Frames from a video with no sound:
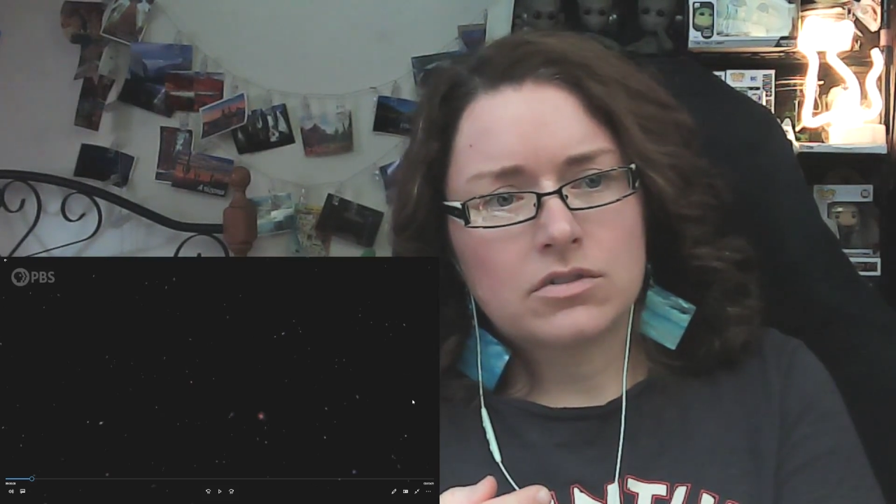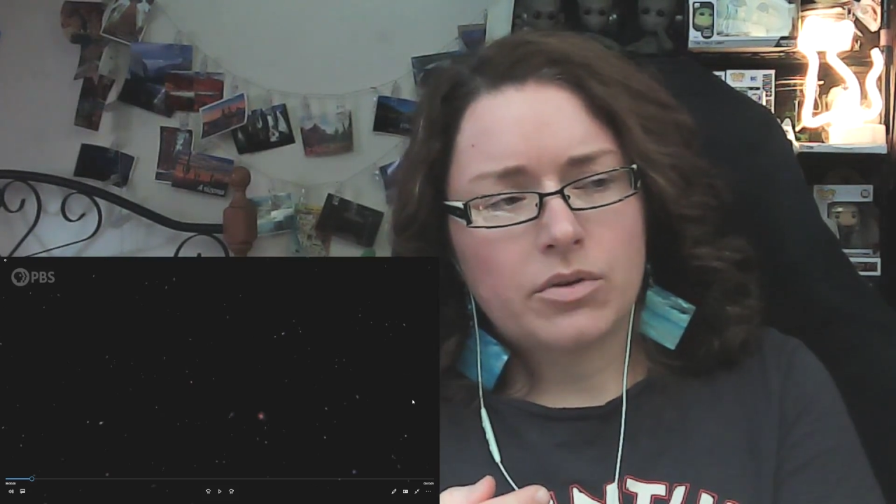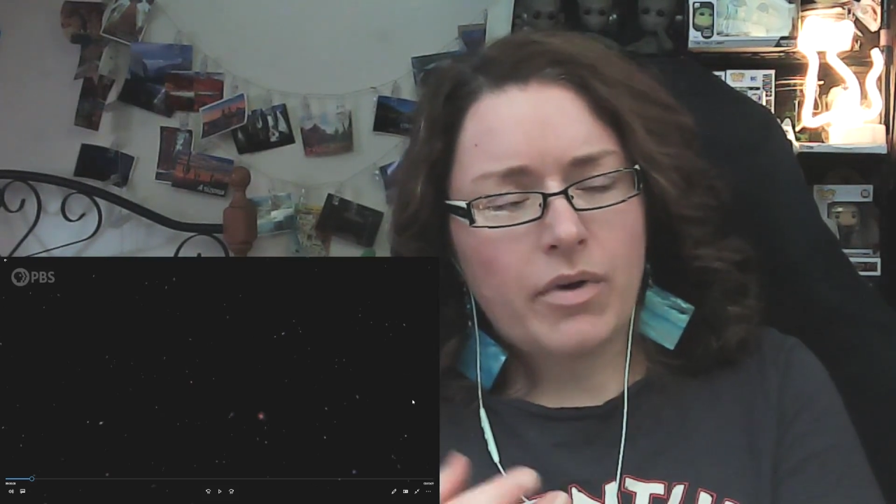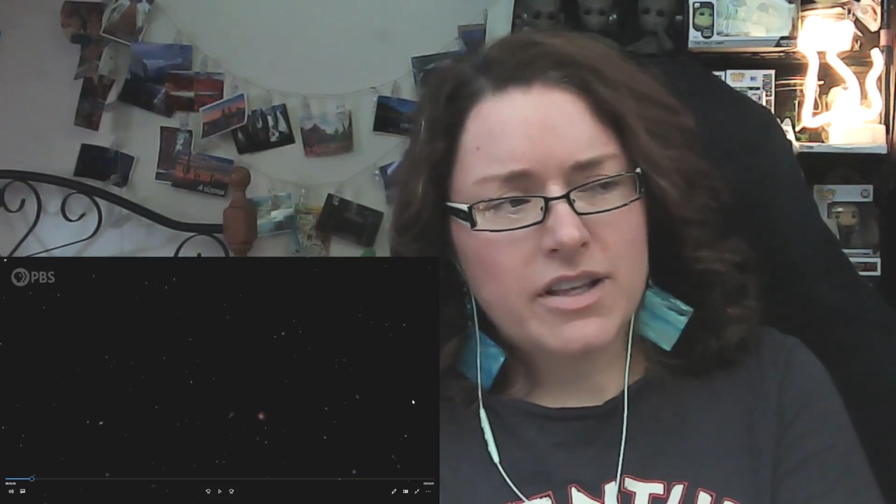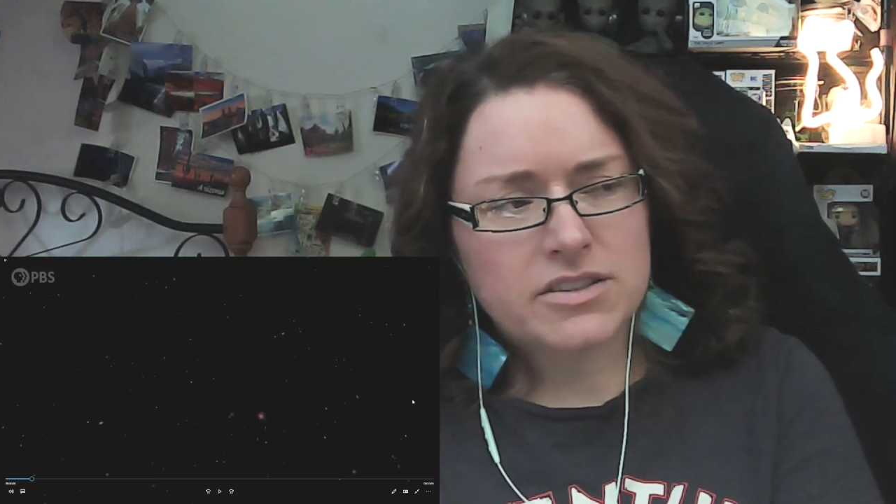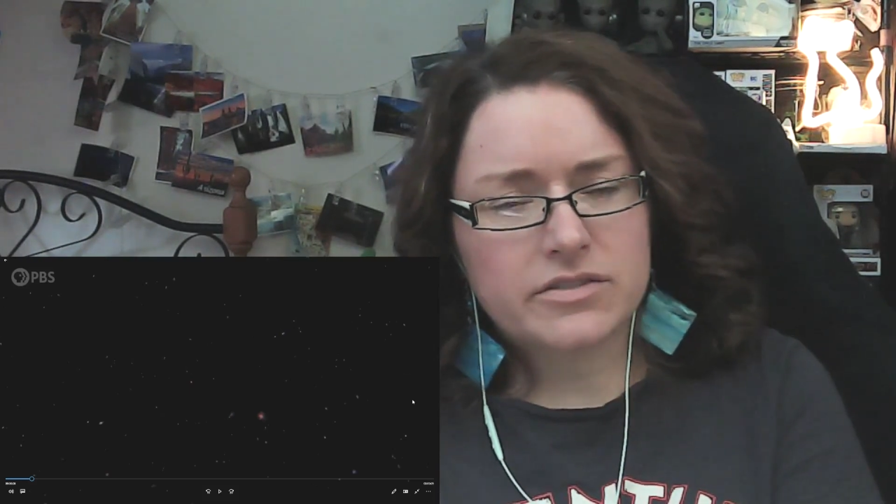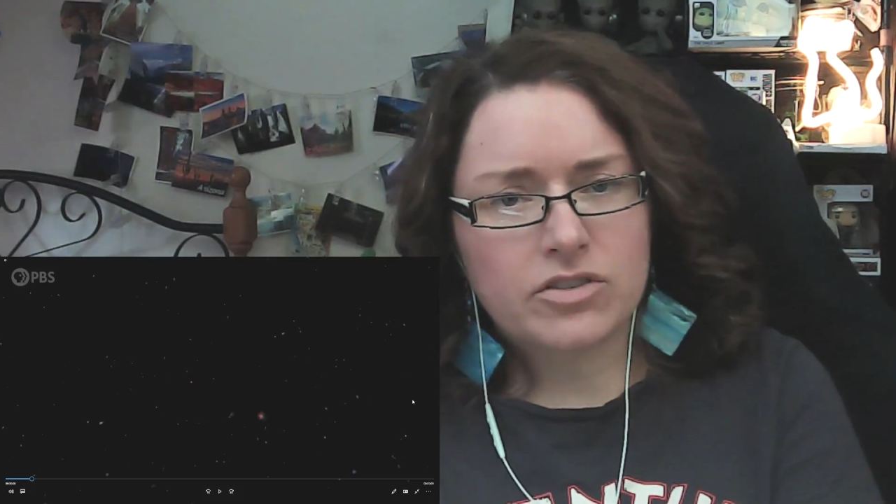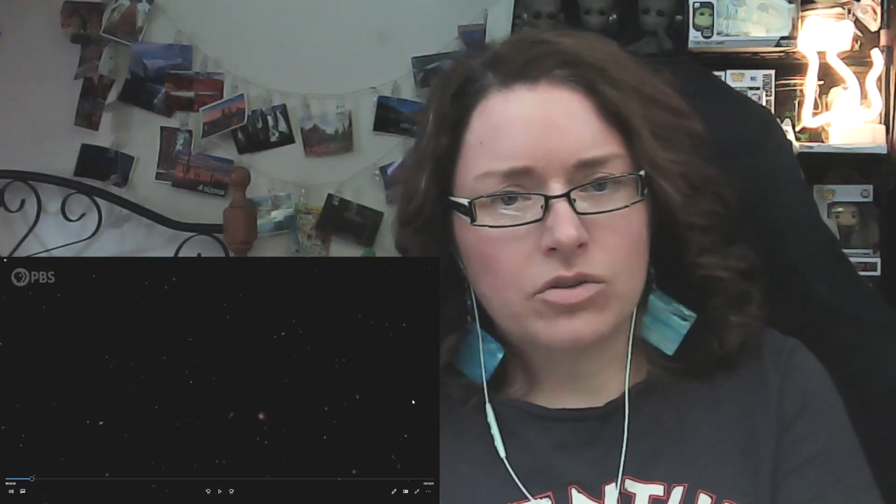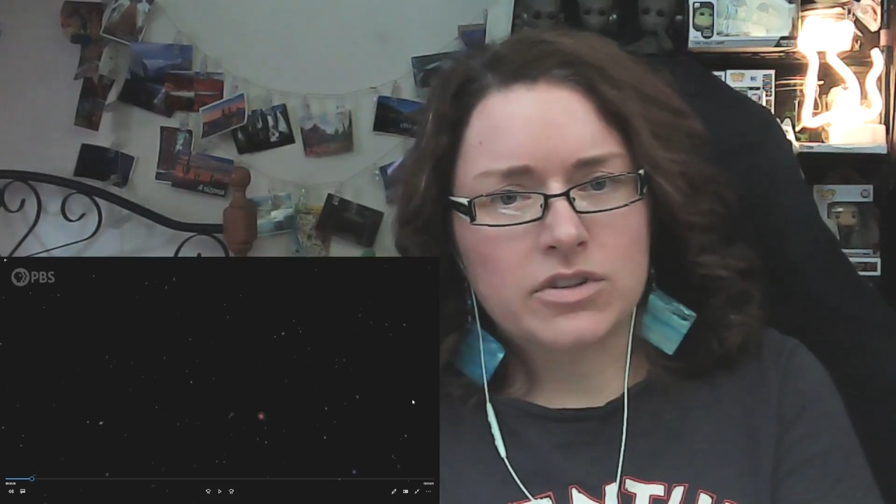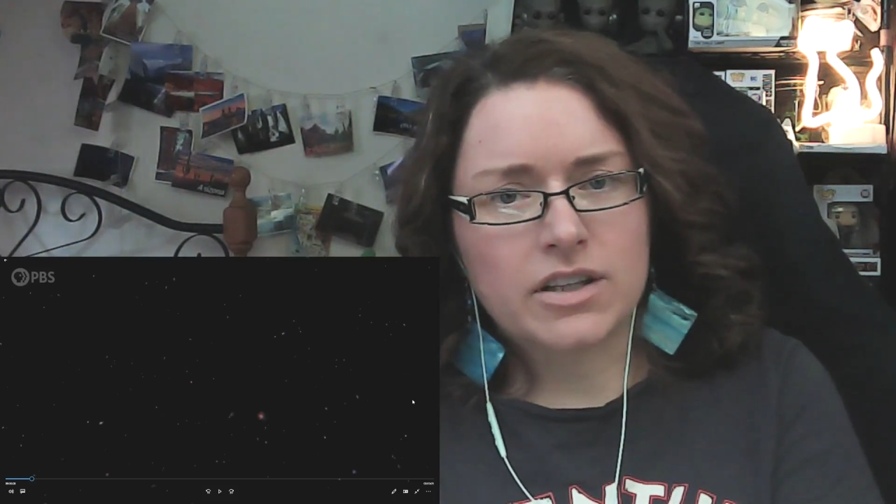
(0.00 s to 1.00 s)
We must have
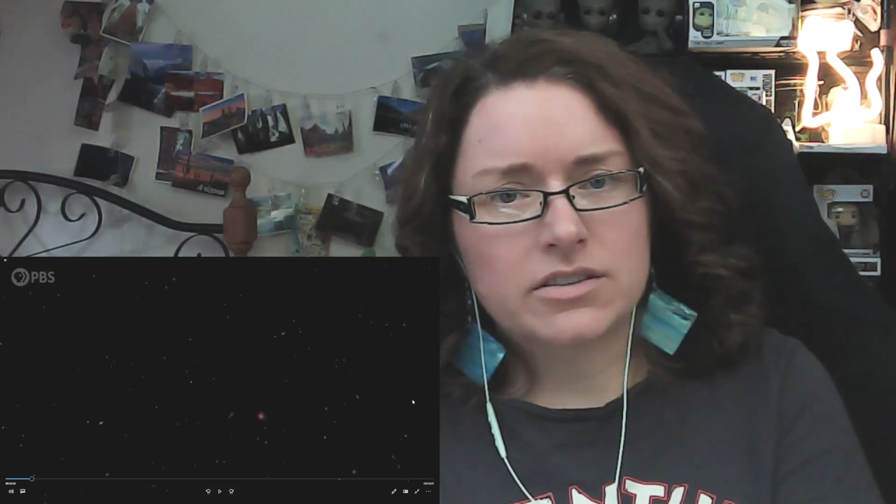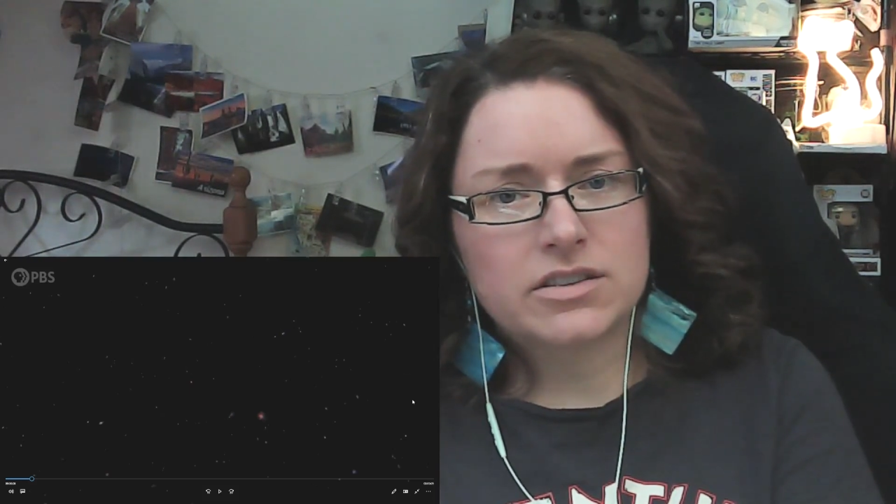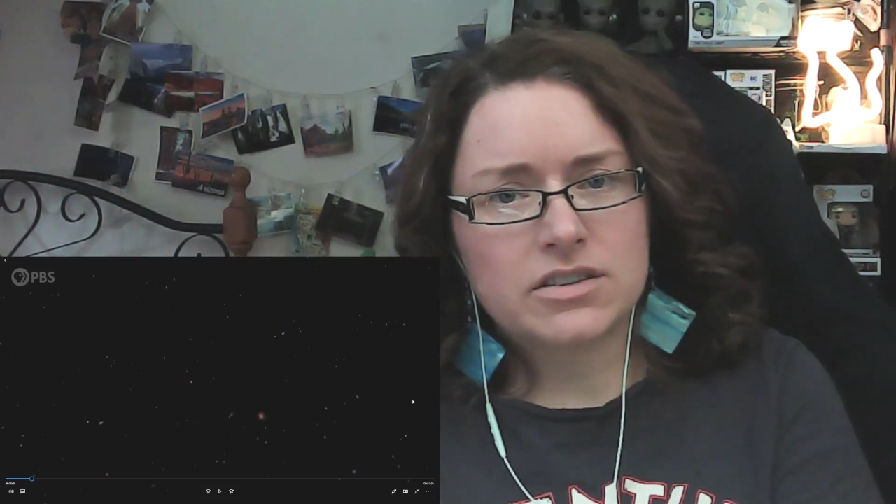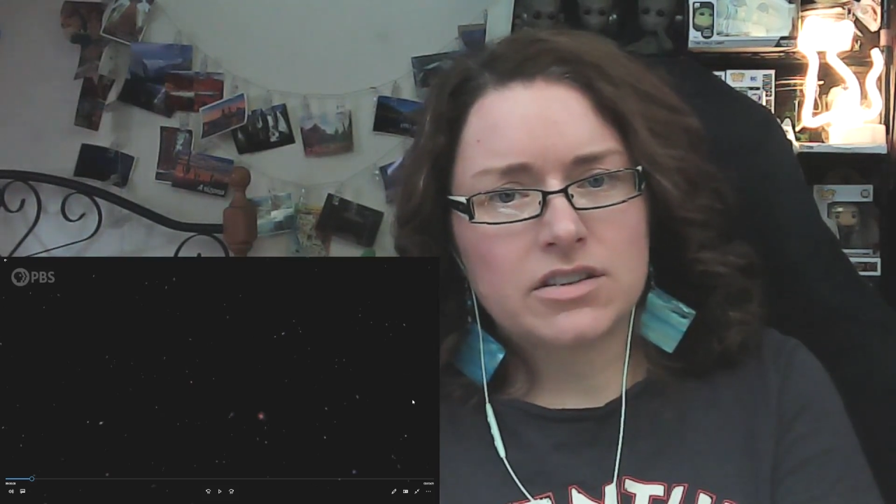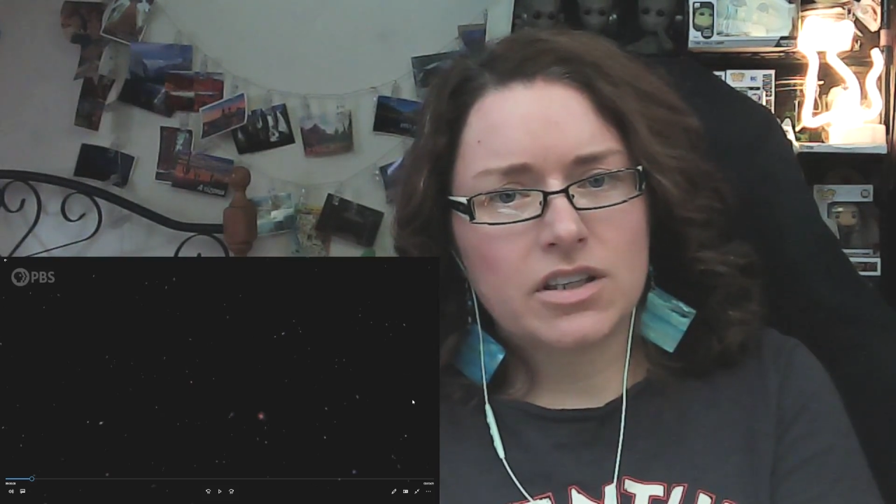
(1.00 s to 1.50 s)
known that, didn't